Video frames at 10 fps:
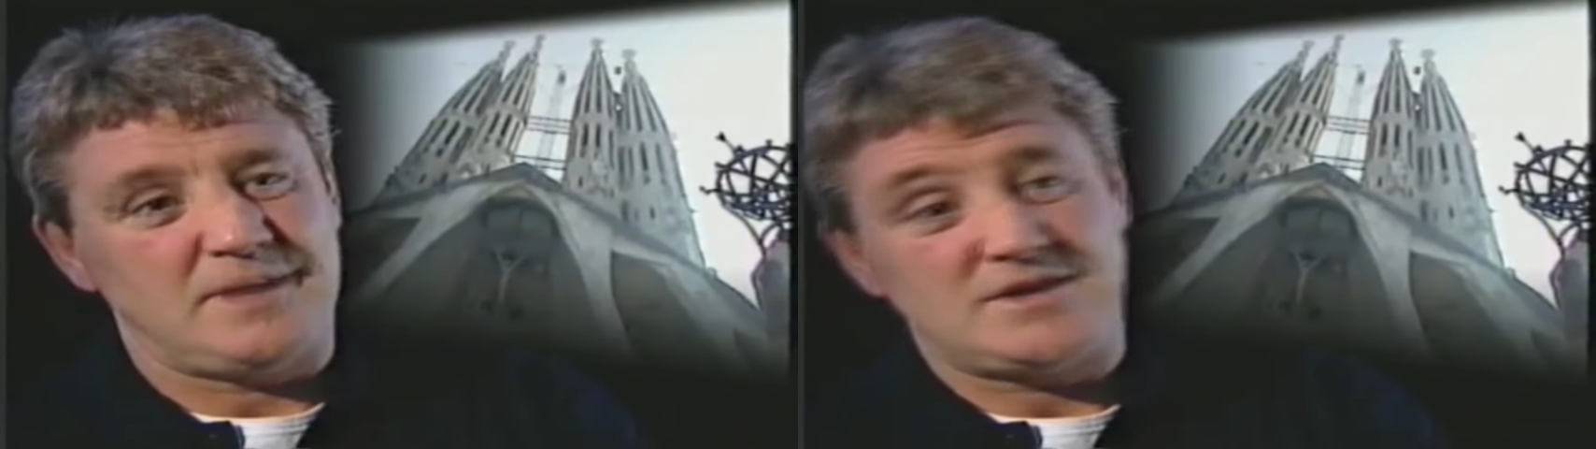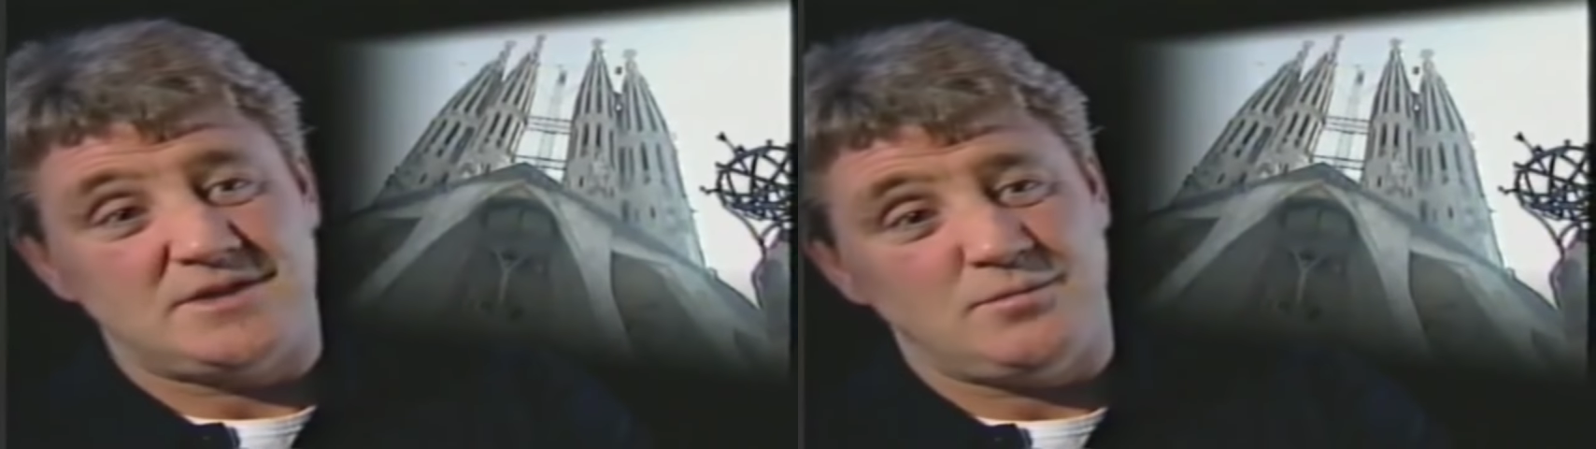
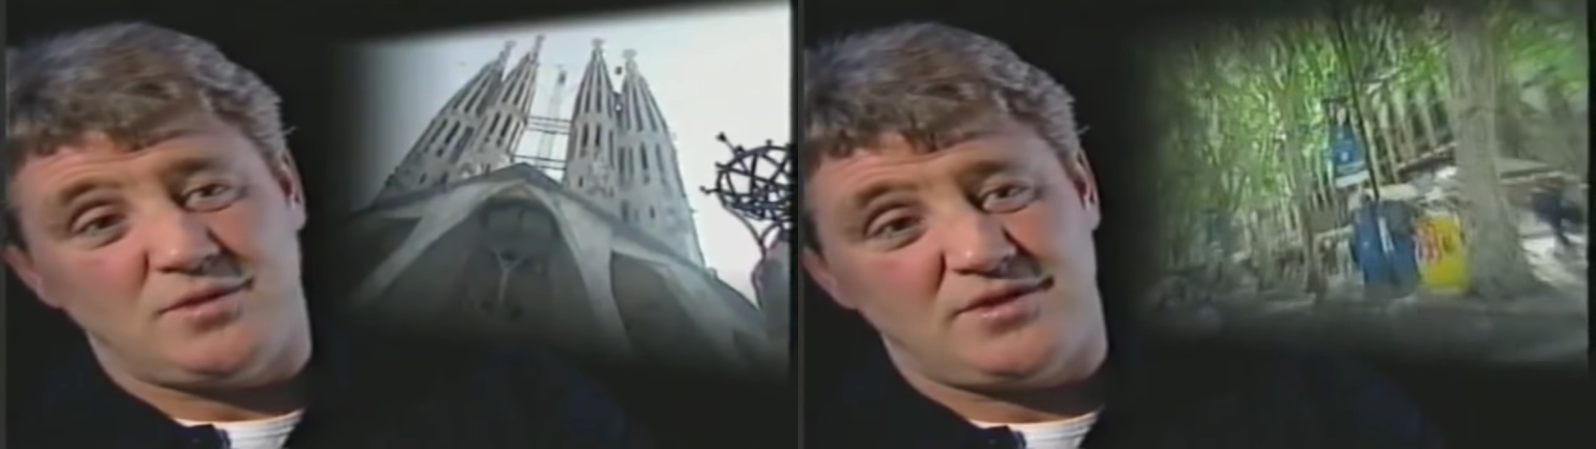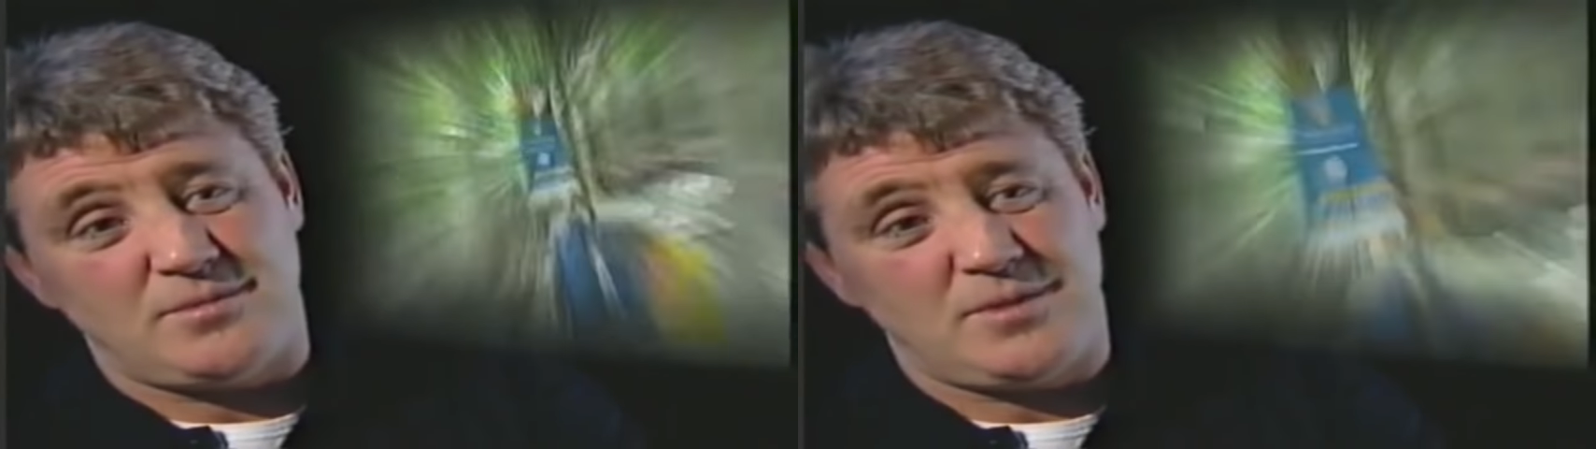mix
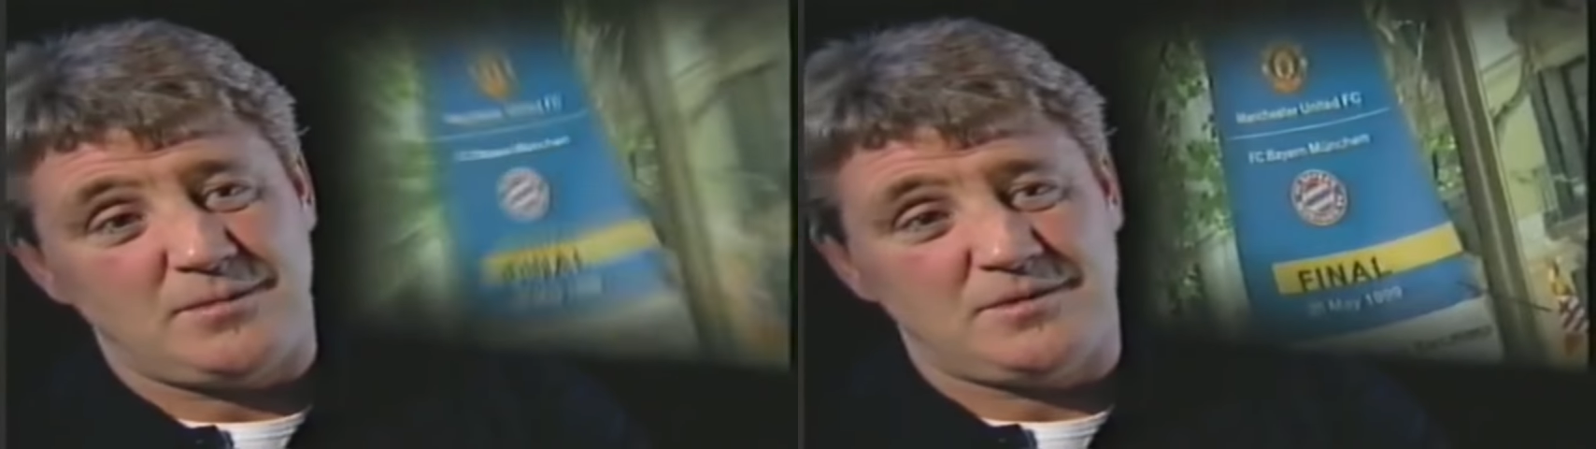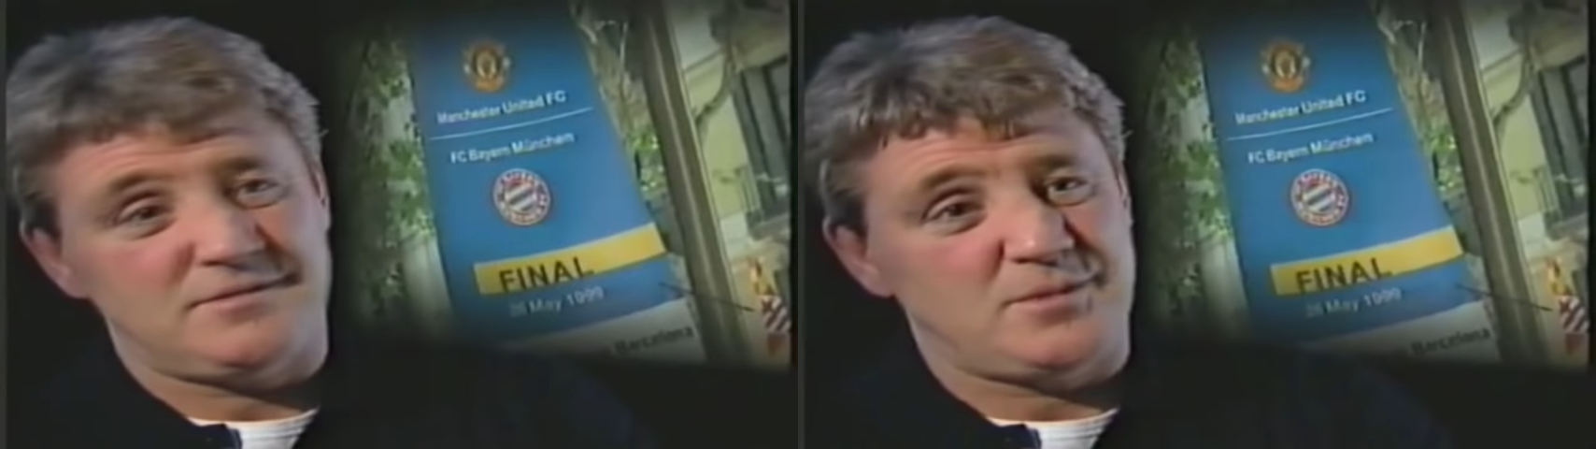in with the
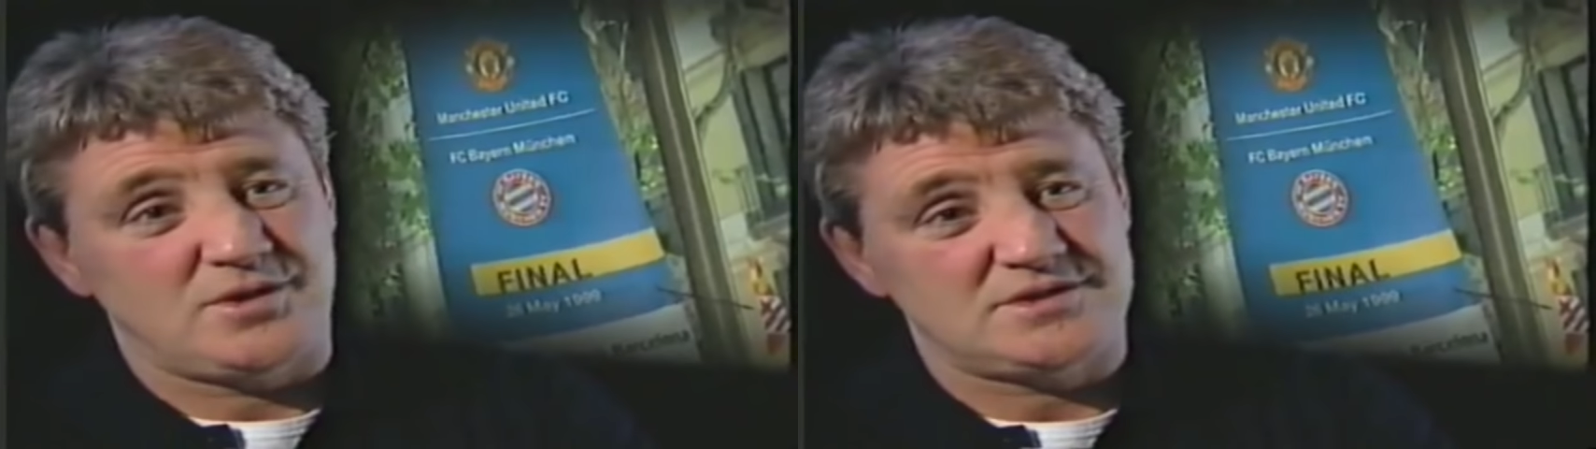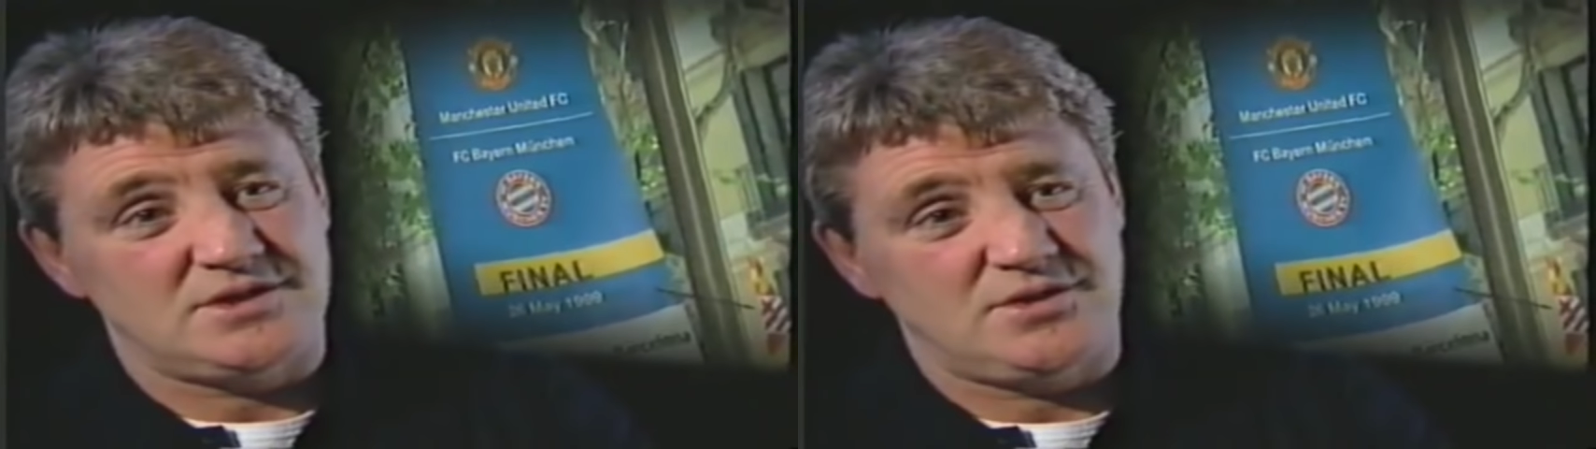people of
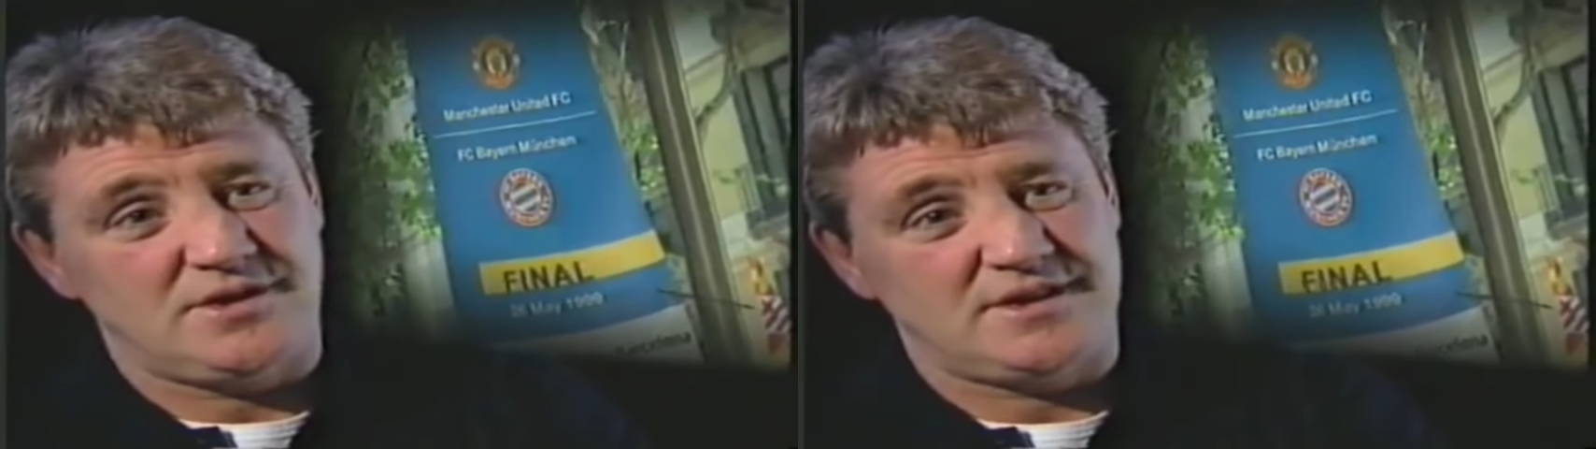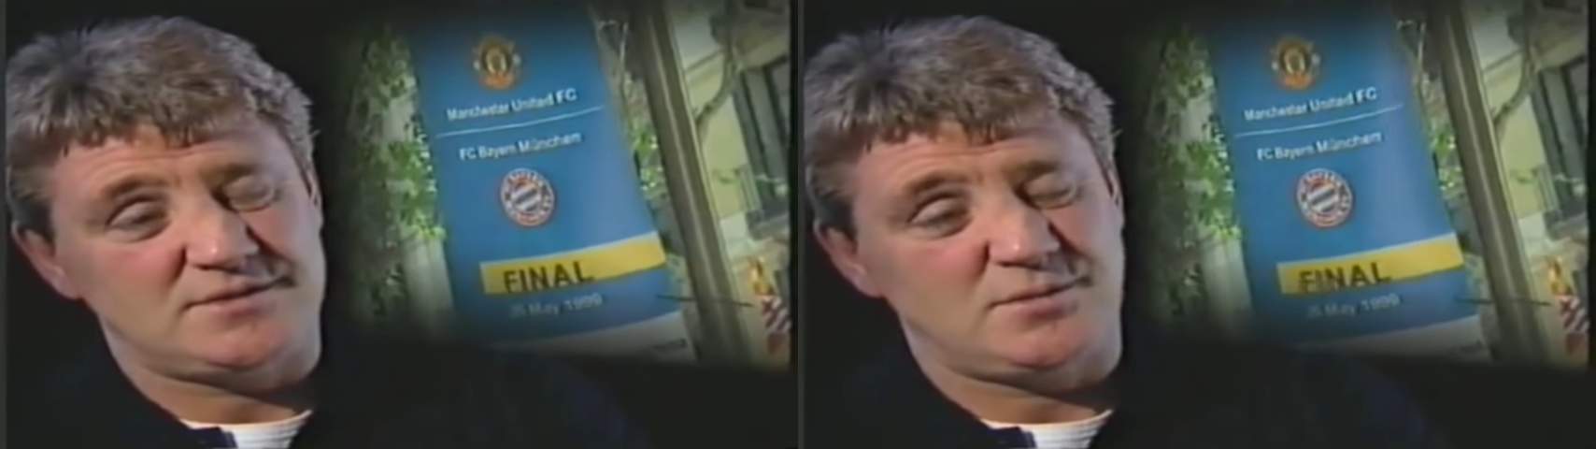
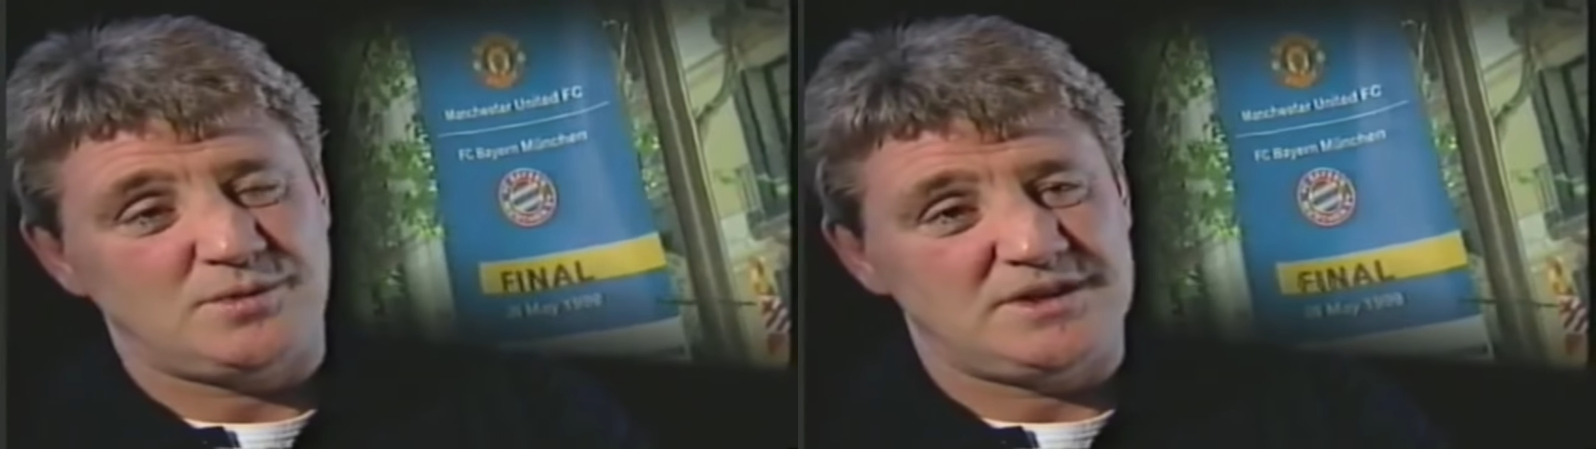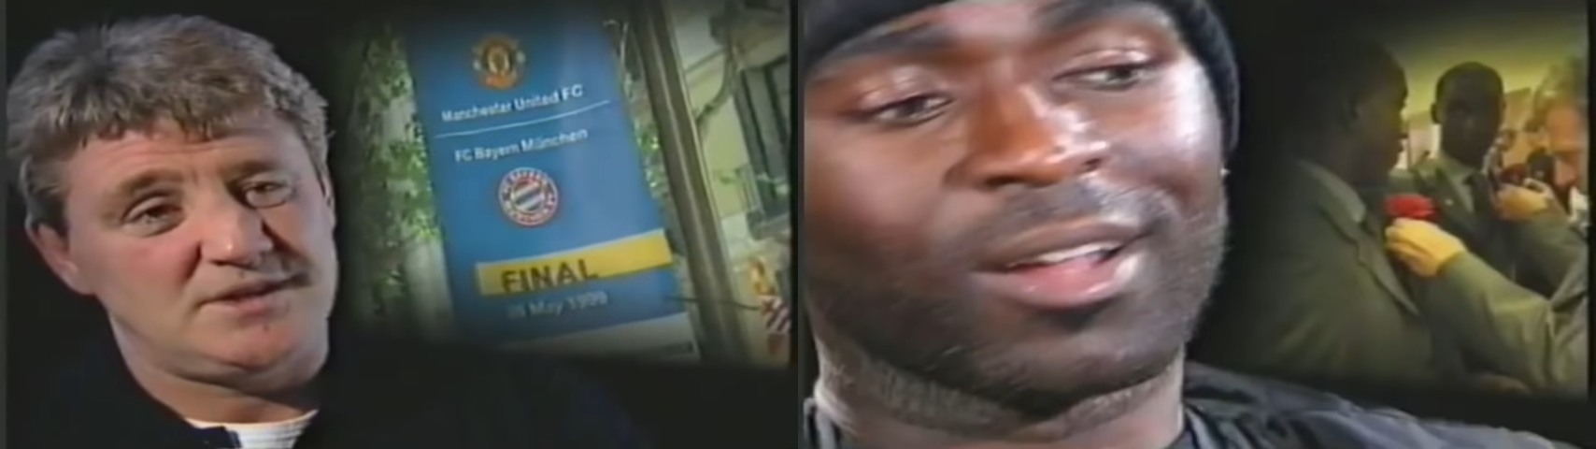Barcelona, and that's
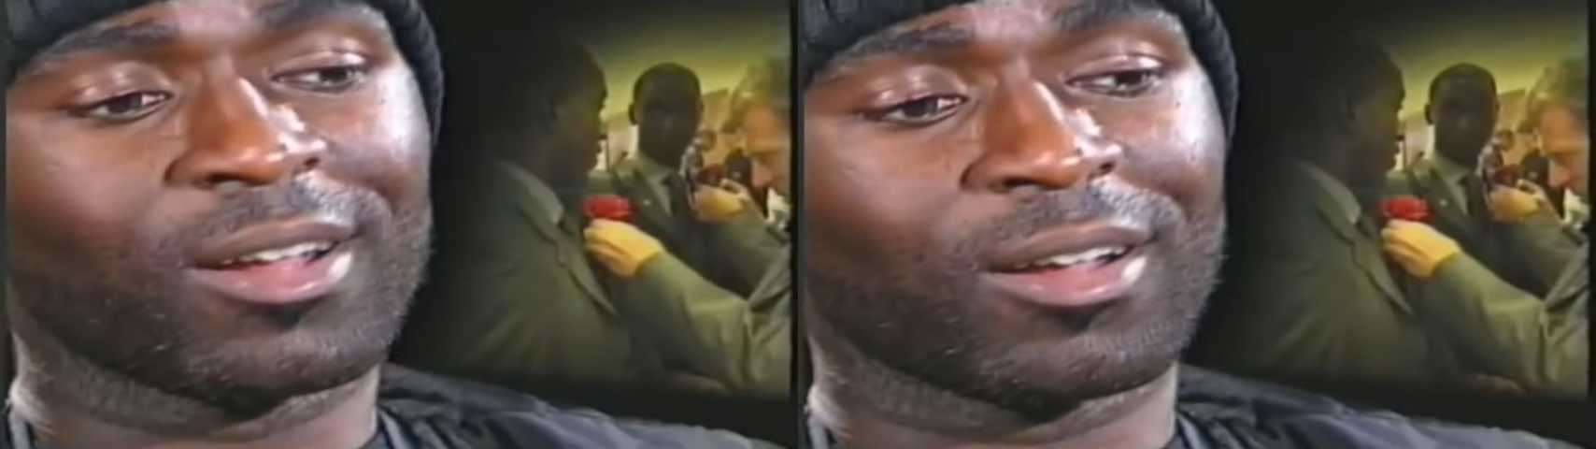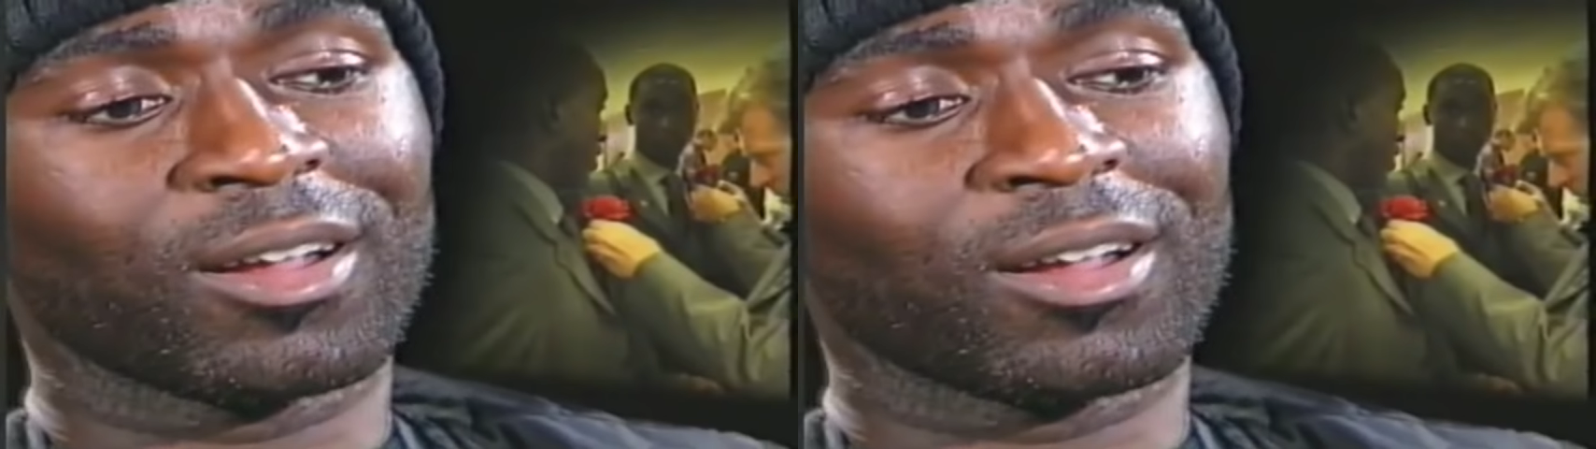what we did.